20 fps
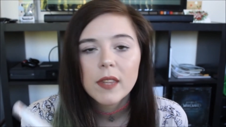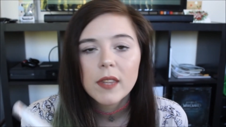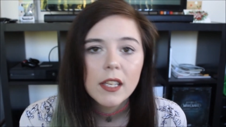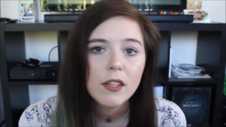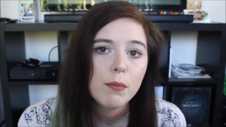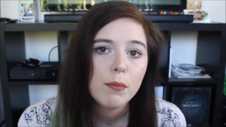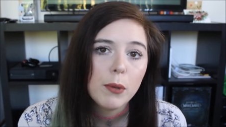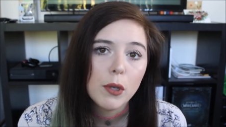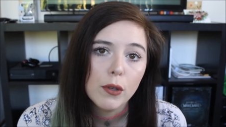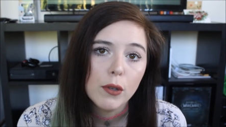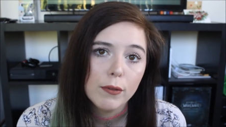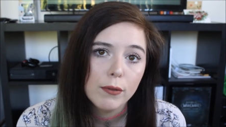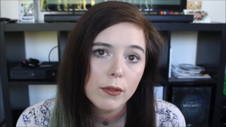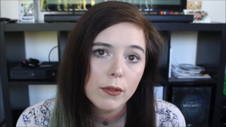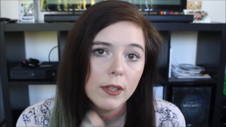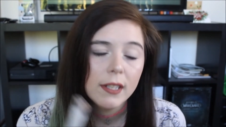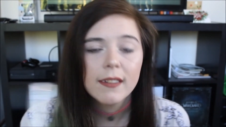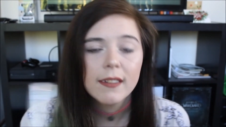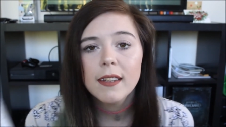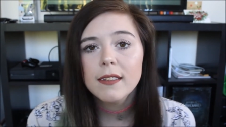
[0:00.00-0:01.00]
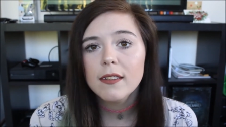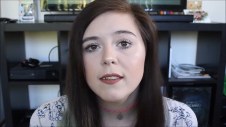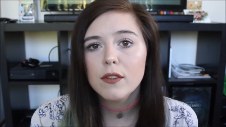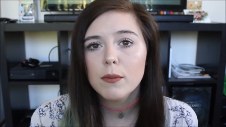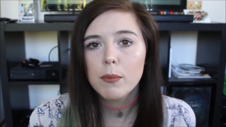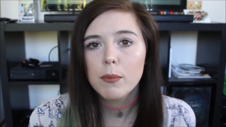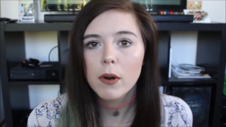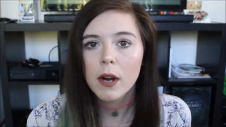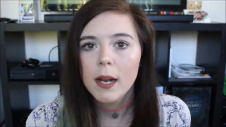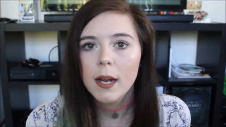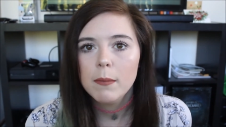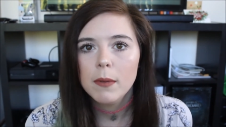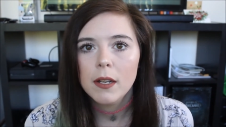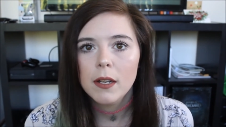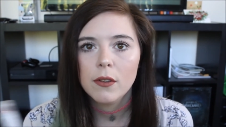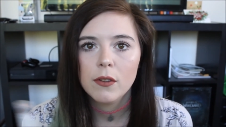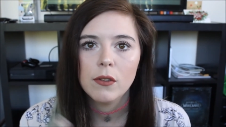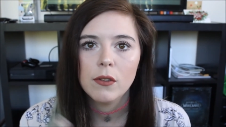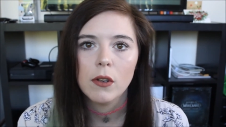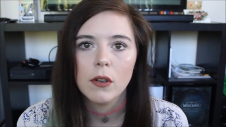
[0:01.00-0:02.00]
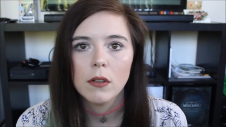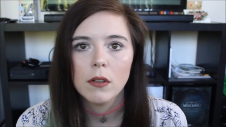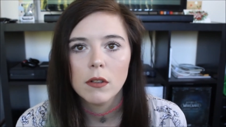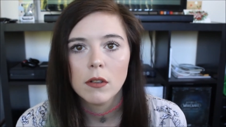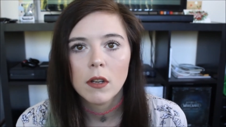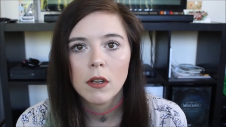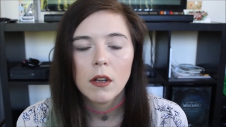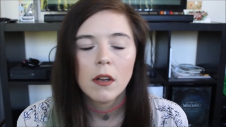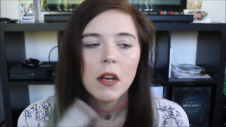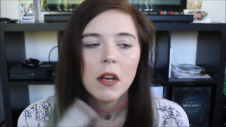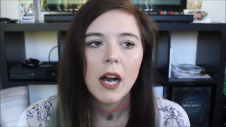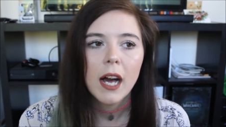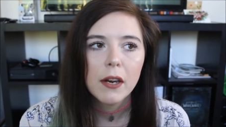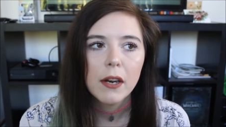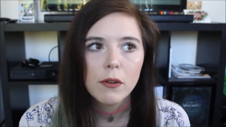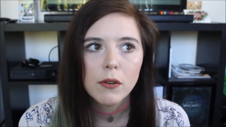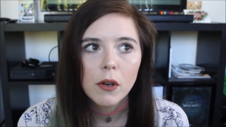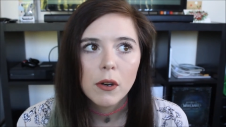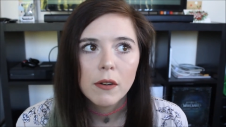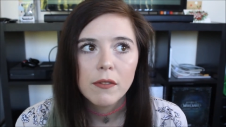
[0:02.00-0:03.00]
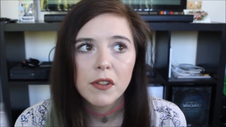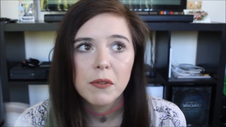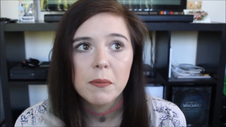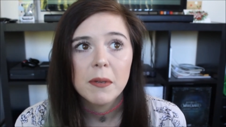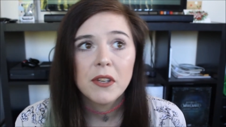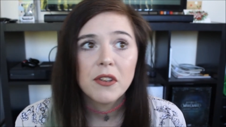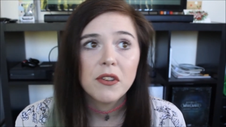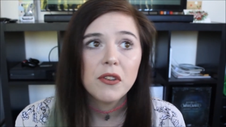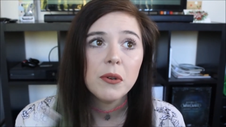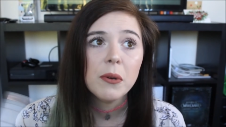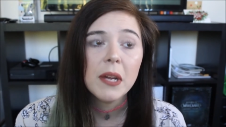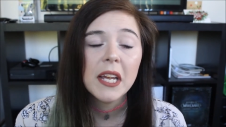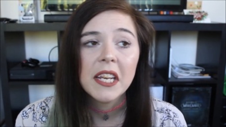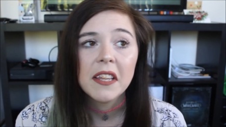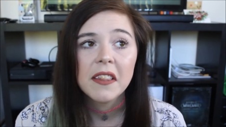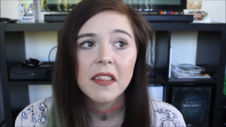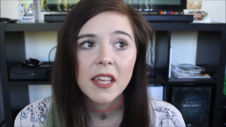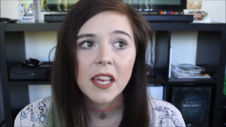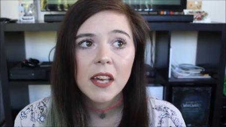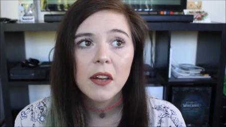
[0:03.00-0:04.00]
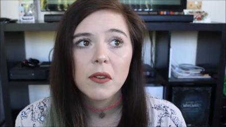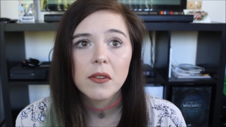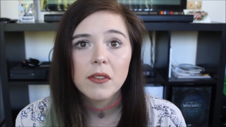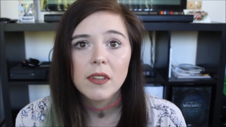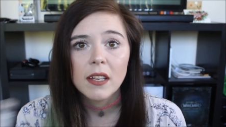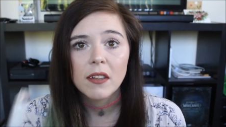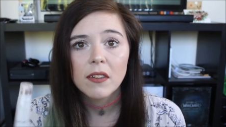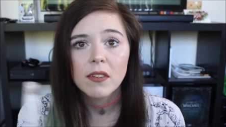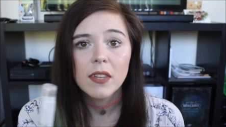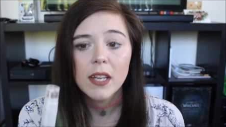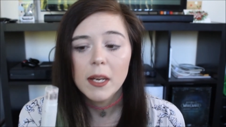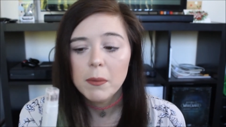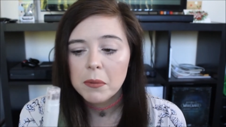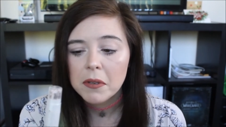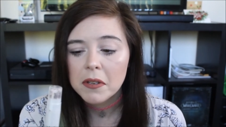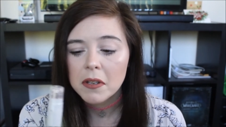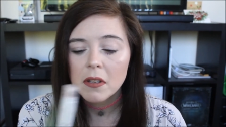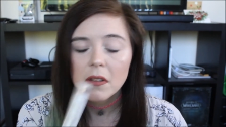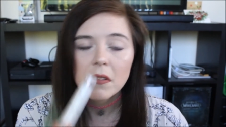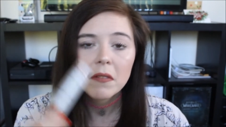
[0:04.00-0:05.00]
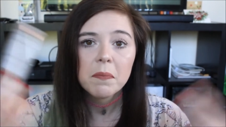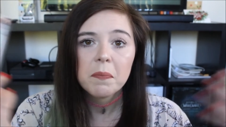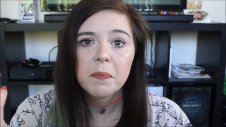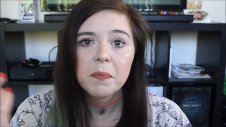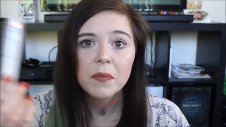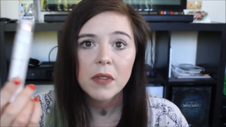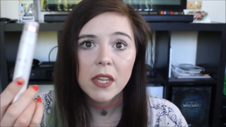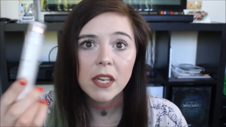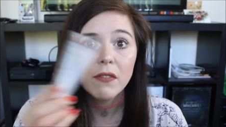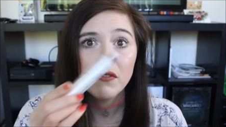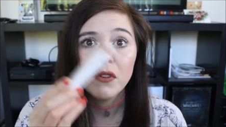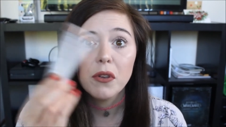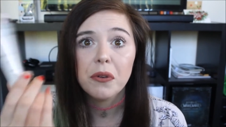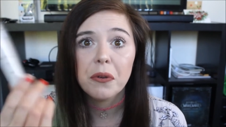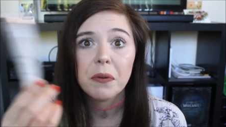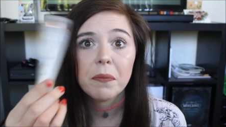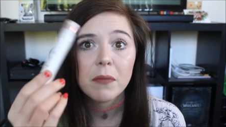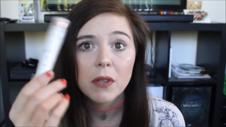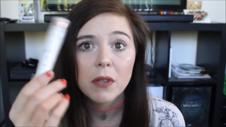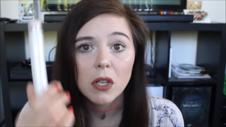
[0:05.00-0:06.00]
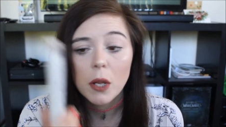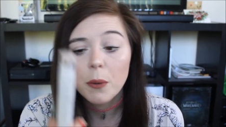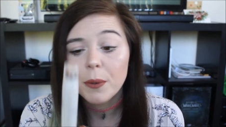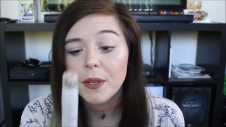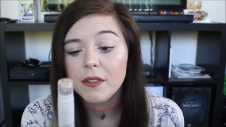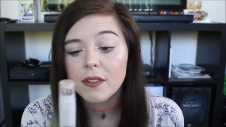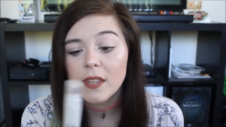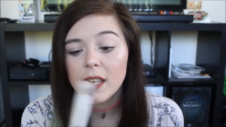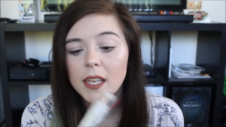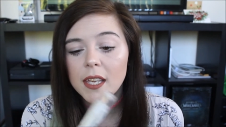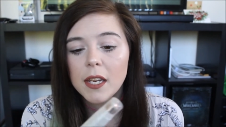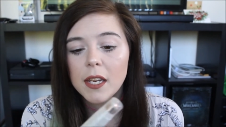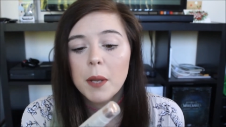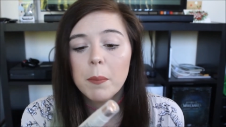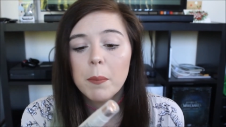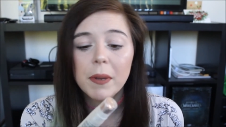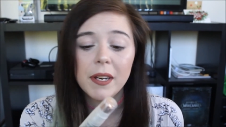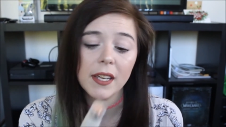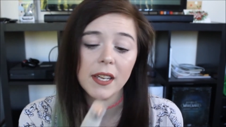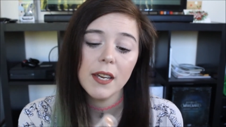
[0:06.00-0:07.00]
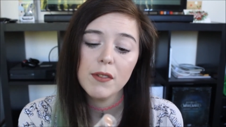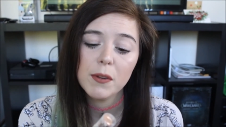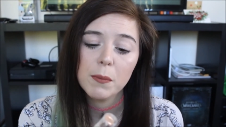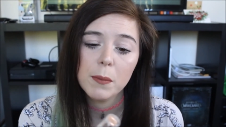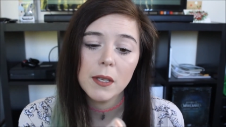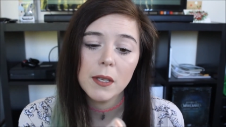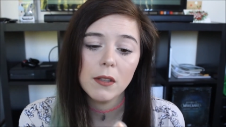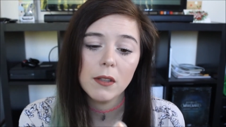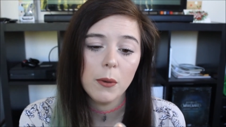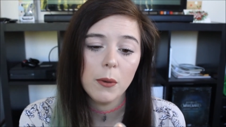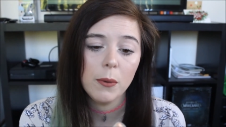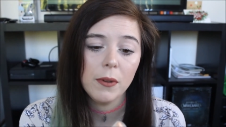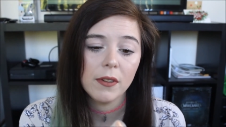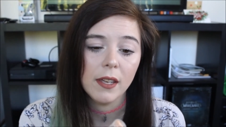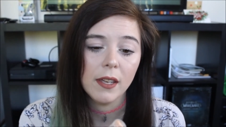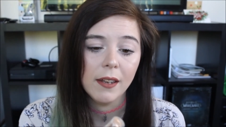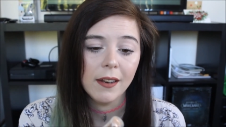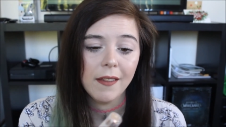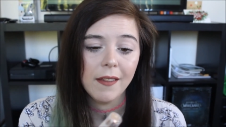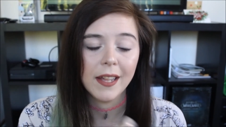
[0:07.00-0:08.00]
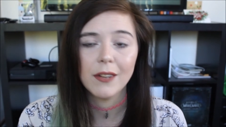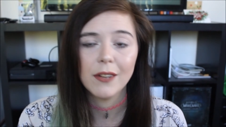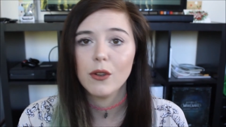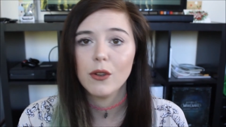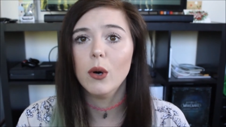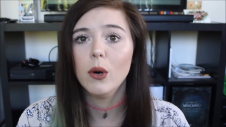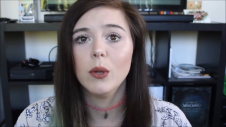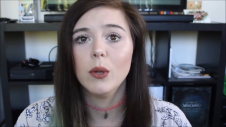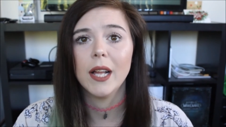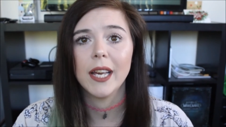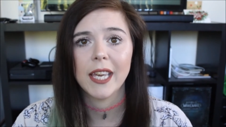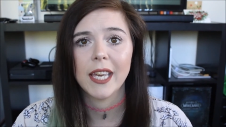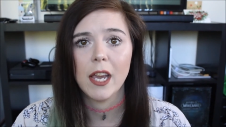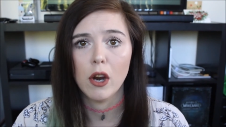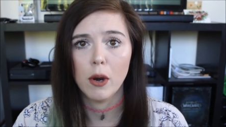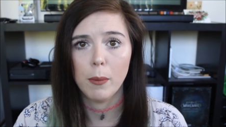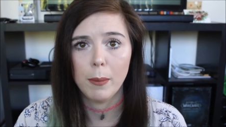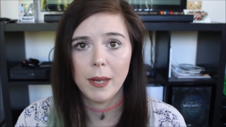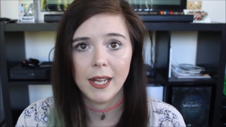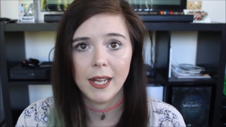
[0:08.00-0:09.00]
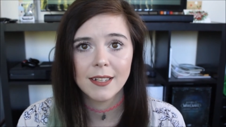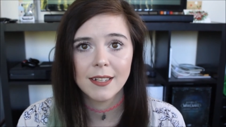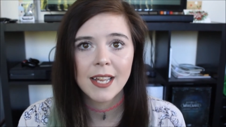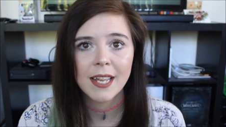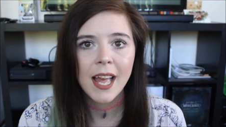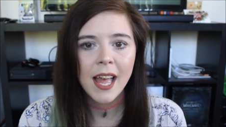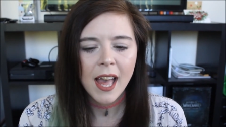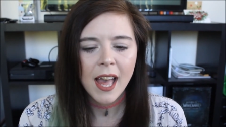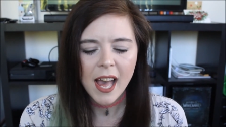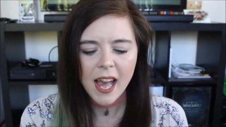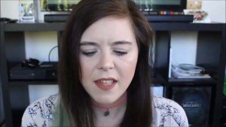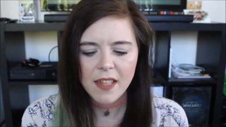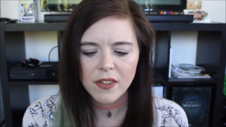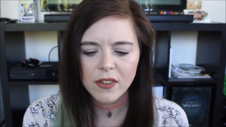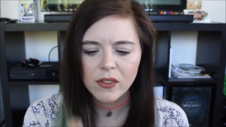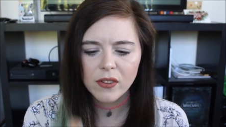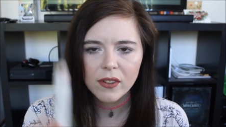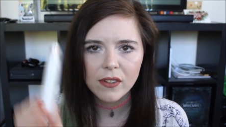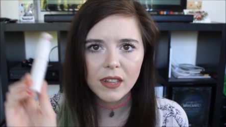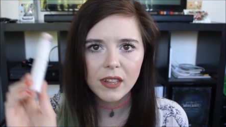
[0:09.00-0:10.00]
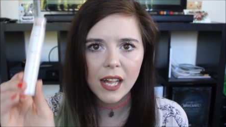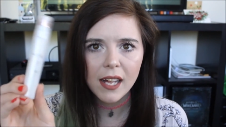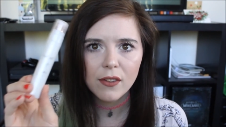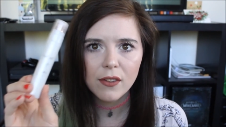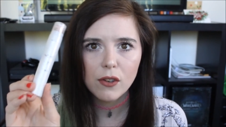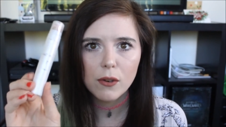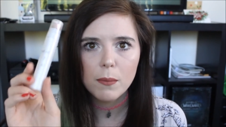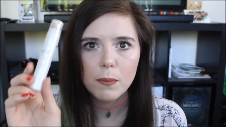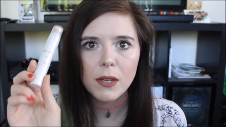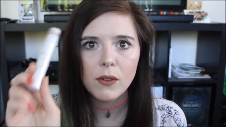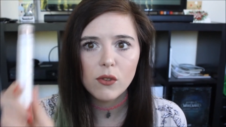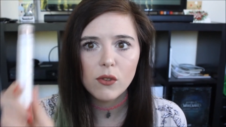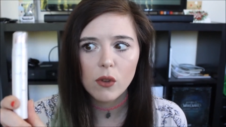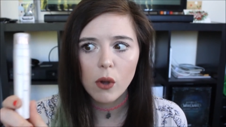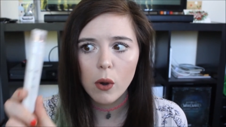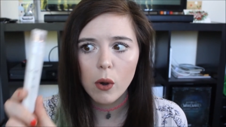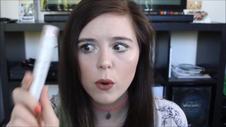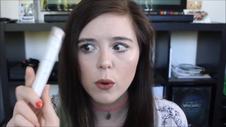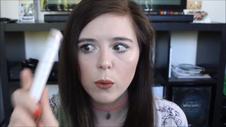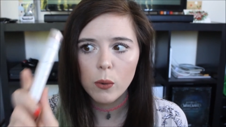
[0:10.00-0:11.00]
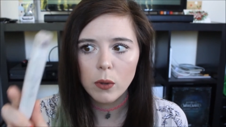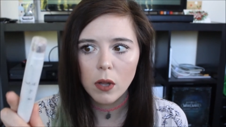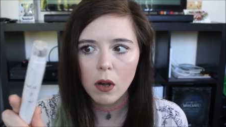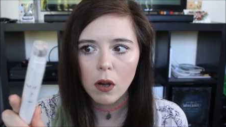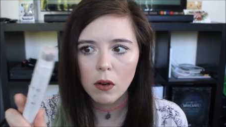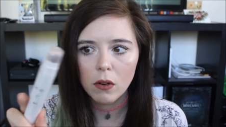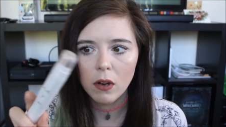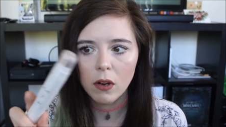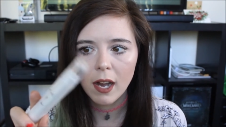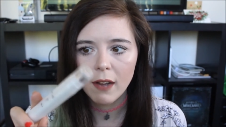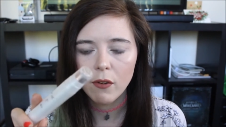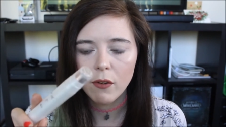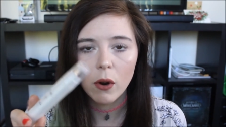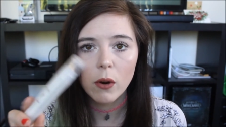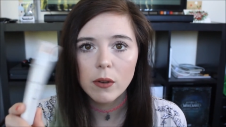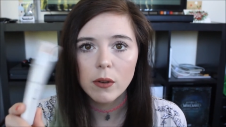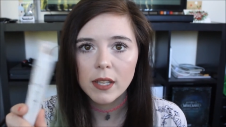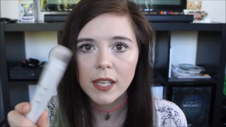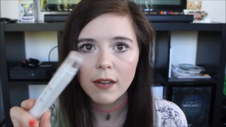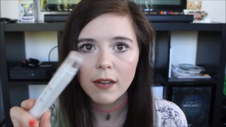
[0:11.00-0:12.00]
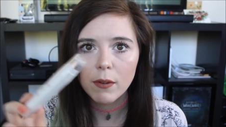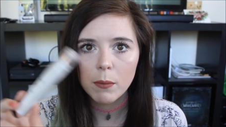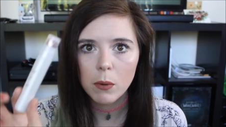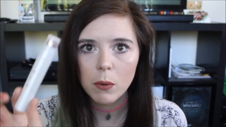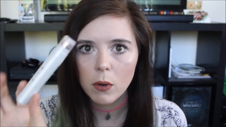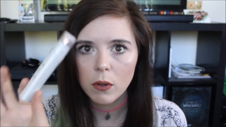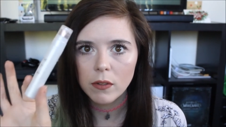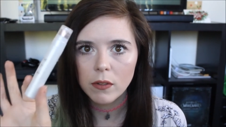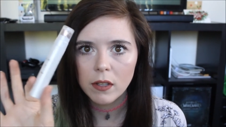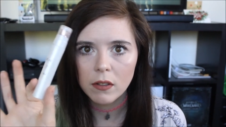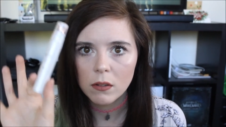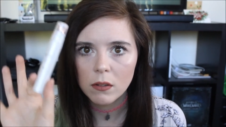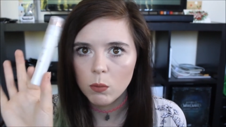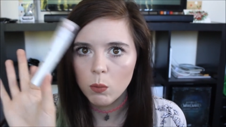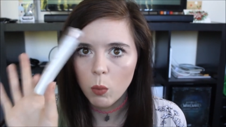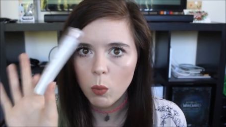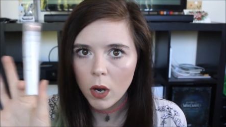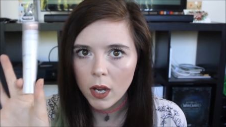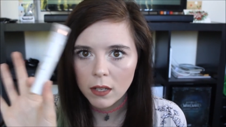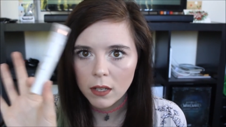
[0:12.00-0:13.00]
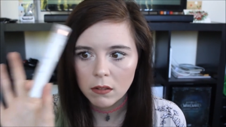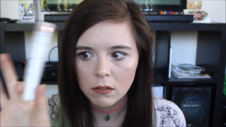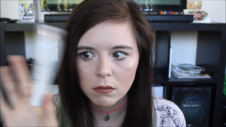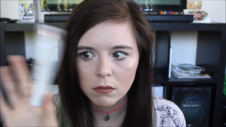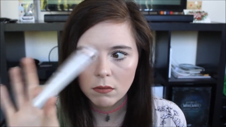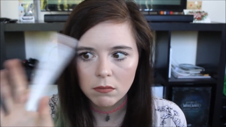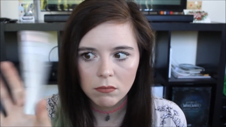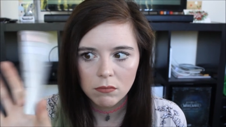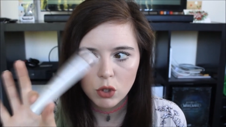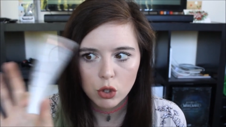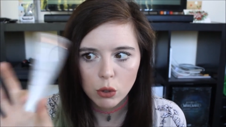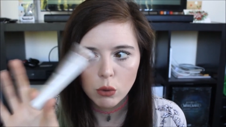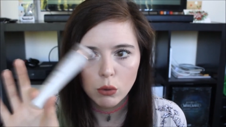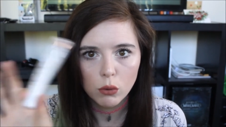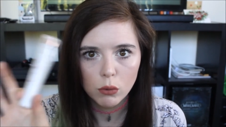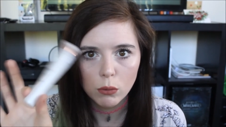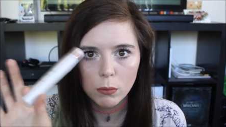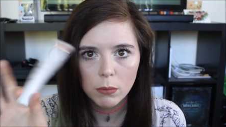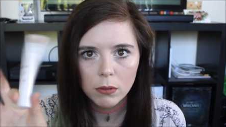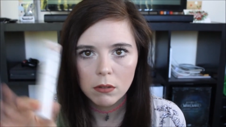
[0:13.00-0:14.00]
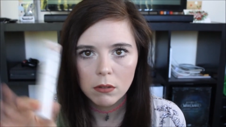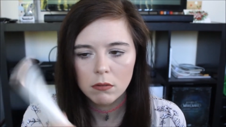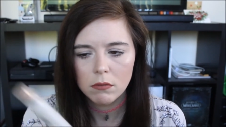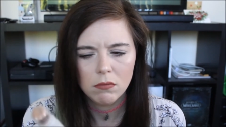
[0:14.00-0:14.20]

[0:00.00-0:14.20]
It's beautiful. It says it's a primer, so I don't know if it's meant to do anything else except give you glowy skin, but it gives me glowy skin, and that's all I care about. And this has lasted me so long. I've only ever bought this one tube,